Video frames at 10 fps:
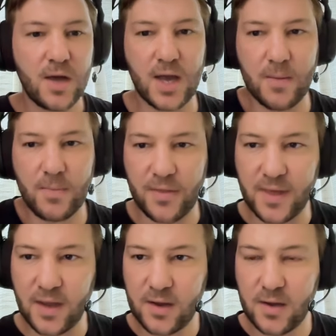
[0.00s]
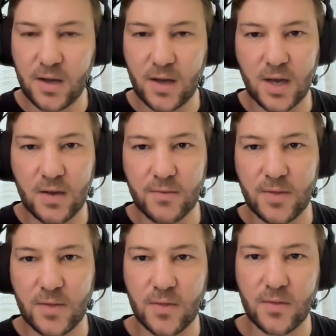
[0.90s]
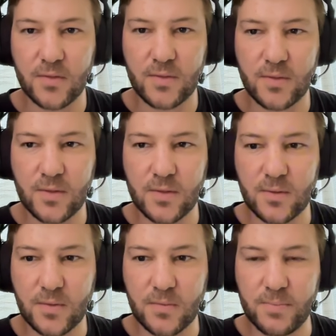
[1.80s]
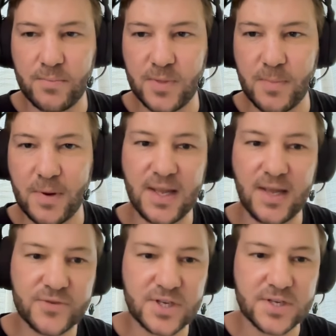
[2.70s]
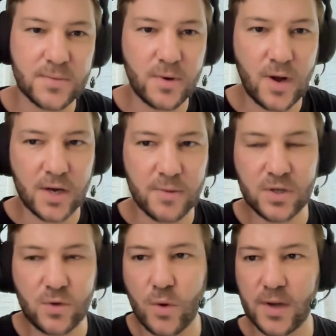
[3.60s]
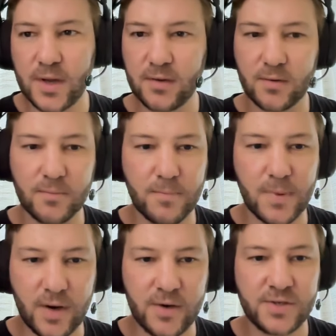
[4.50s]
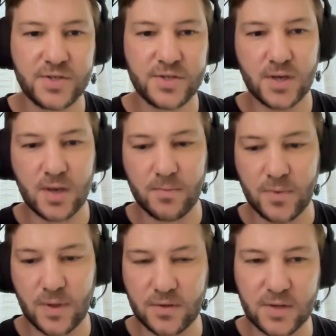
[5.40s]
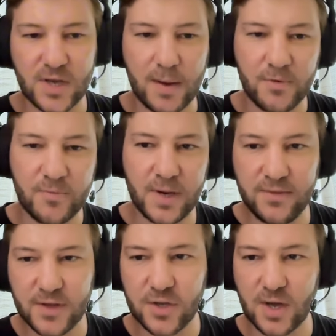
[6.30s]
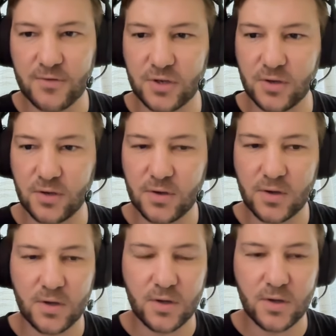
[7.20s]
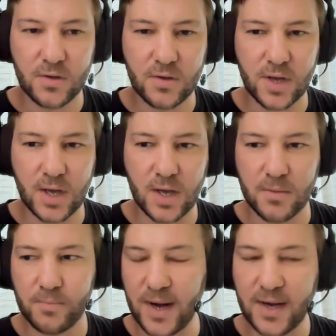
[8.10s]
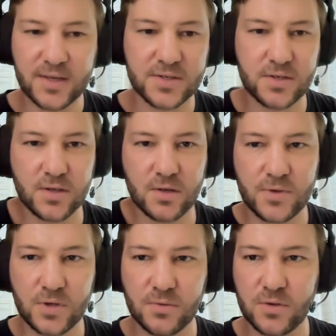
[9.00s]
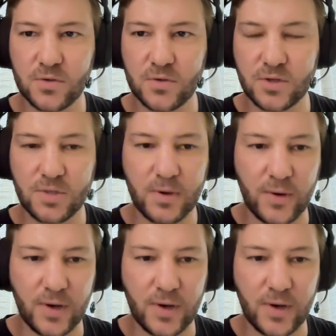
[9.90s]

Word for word: I think the belief system around Bitcoin mirrors the type of belief that you have to practice to be